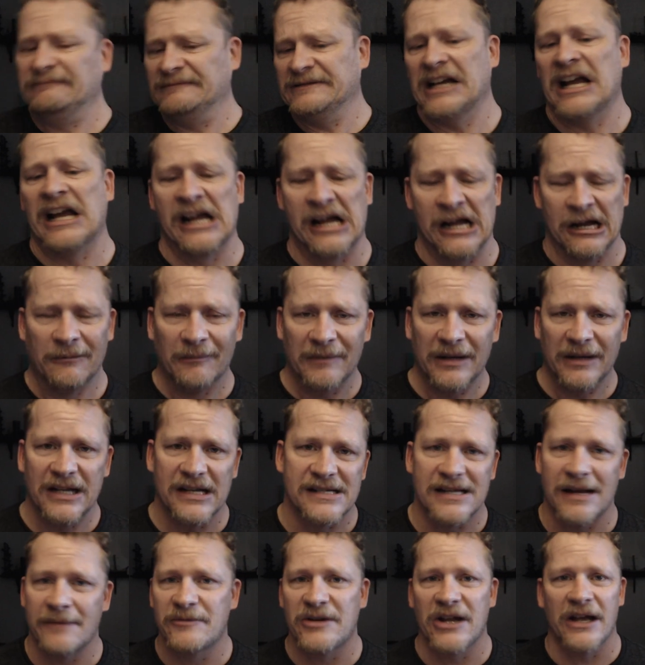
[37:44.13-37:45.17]
uh, because
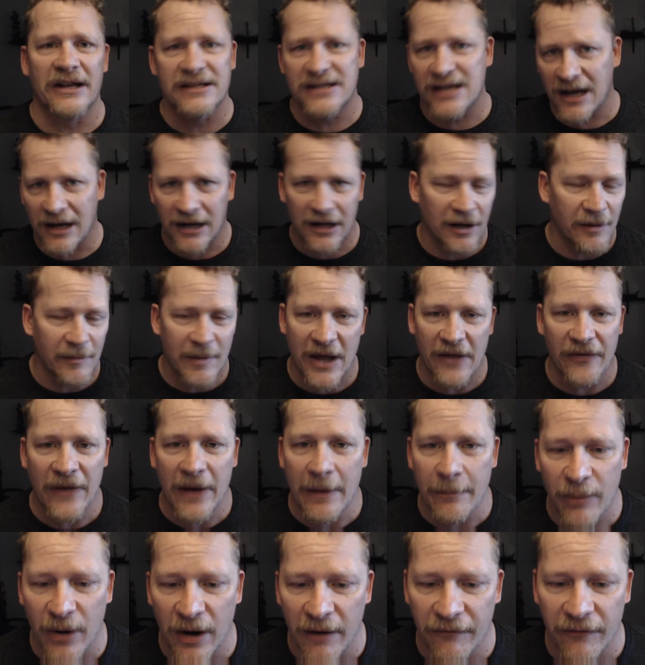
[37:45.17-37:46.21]
I'm done talking about that
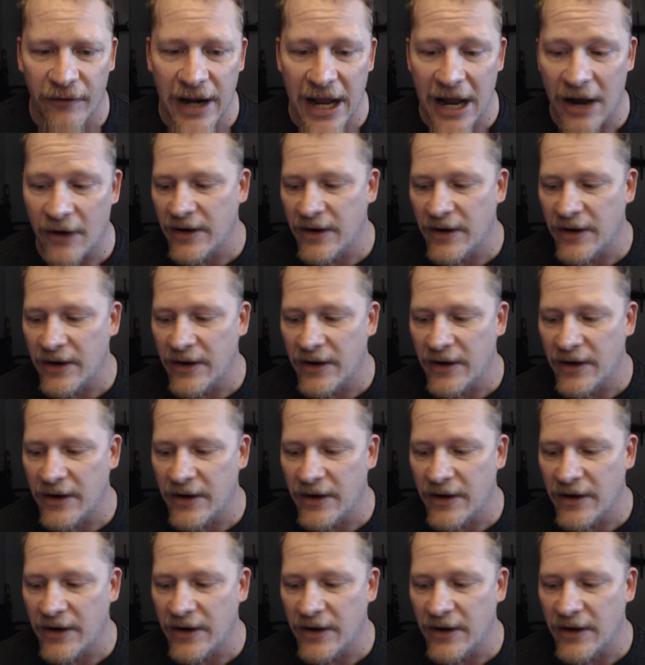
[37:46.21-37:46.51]
part for now.